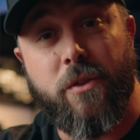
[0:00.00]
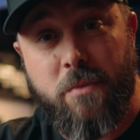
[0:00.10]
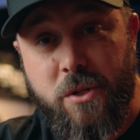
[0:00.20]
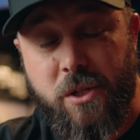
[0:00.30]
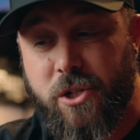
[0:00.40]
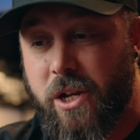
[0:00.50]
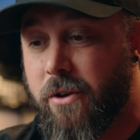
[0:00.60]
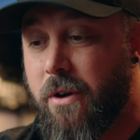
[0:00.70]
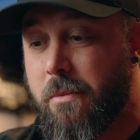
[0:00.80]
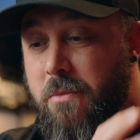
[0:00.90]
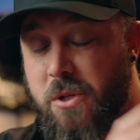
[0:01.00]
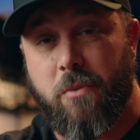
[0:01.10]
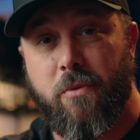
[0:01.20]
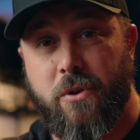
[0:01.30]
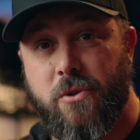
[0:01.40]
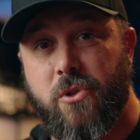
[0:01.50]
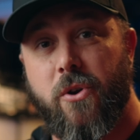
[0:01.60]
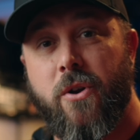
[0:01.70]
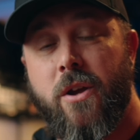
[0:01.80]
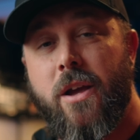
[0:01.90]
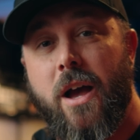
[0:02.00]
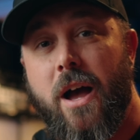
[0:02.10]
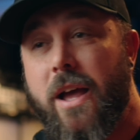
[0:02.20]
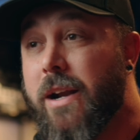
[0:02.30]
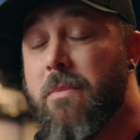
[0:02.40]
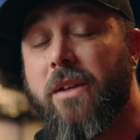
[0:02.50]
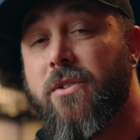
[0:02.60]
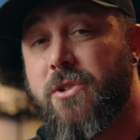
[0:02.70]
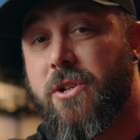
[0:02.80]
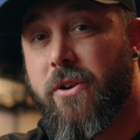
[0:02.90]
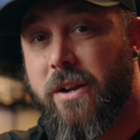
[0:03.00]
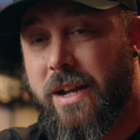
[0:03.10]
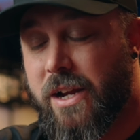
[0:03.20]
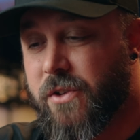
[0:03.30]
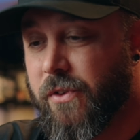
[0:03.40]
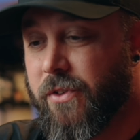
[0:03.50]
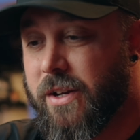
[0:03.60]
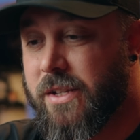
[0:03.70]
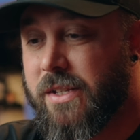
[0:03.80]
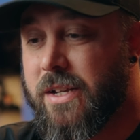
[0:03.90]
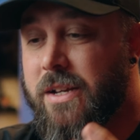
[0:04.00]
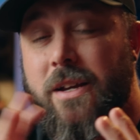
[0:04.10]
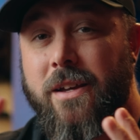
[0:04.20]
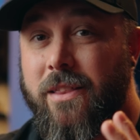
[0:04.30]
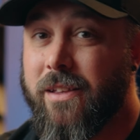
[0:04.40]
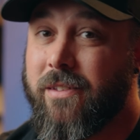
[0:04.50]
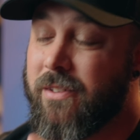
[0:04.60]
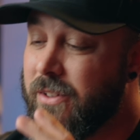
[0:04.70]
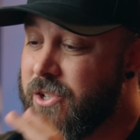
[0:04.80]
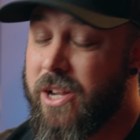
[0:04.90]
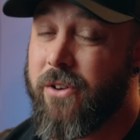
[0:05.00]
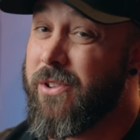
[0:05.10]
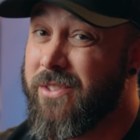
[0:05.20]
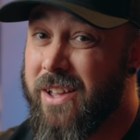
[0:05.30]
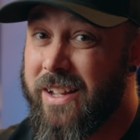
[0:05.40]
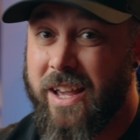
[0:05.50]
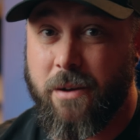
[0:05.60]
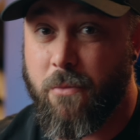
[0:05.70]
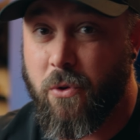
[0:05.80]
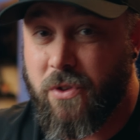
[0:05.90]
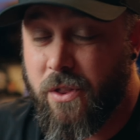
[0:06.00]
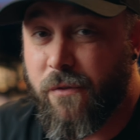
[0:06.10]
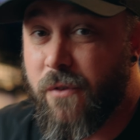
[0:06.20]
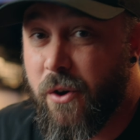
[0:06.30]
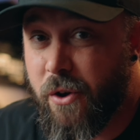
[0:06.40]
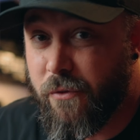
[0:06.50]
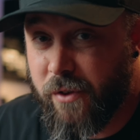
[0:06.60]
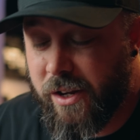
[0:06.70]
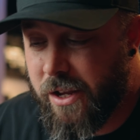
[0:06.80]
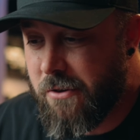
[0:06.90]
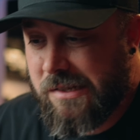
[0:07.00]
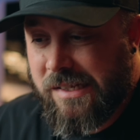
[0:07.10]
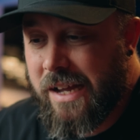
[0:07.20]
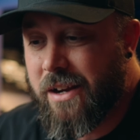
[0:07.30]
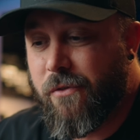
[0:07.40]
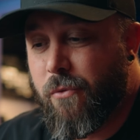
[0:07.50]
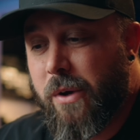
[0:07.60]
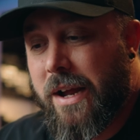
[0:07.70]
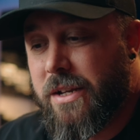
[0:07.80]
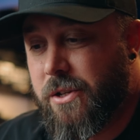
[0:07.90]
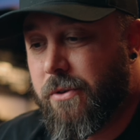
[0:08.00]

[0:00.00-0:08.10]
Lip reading: the music channel, I'm a music producer and a mix engineer in Nashville, Tennessee. This channel is dedicated more to the photo video side of what I do.